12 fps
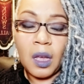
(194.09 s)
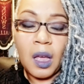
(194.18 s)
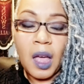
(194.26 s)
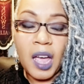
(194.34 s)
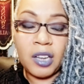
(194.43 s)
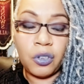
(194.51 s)

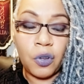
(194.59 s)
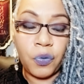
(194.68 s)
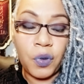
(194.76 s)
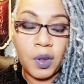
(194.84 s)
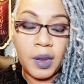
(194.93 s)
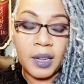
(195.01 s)
I do
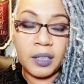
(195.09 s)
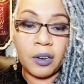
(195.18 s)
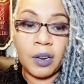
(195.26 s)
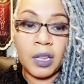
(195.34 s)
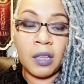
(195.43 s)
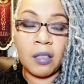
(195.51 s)
feel like there
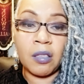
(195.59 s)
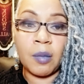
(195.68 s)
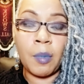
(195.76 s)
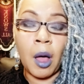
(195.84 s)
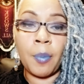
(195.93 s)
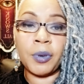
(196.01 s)
is
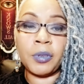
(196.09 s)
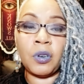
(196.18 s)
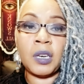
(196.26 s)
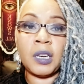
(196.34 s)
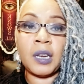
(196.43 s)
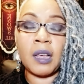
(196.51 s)
some
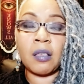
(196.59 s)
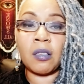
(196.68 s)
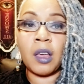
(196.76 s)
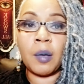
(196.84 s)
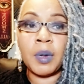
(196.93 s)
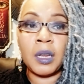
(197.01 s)
opportunity that's
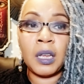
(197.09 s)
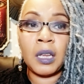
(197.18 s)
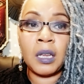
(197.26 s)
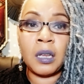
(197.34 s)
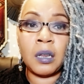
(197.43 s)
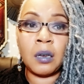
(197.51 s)
coming
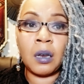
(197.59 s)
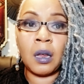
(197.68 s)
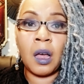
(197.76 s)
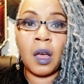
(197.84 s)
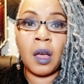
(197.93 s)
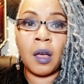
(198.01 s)
in.
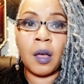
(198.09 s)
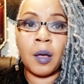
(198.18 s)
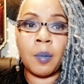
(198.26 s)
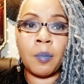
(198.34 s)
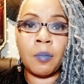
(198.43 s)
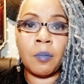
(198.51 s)

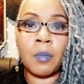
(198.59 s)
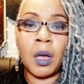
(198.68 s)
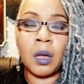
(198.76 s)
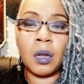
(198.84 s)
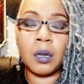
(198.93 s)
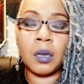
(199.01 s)

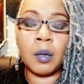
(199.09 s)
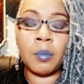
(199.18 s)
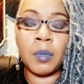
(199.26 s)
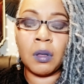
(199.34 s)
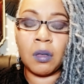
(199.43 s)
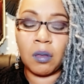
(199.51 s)
Let
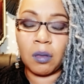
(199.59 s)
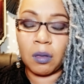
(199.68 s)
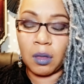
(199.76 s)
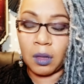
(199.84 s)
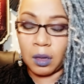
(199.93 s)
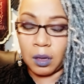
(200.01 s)
me
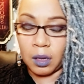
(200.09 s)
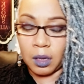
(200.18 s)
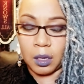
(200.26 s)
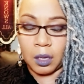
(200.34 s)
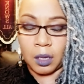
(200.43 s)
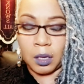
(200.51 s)

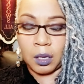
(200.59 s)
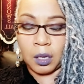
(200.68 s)
see.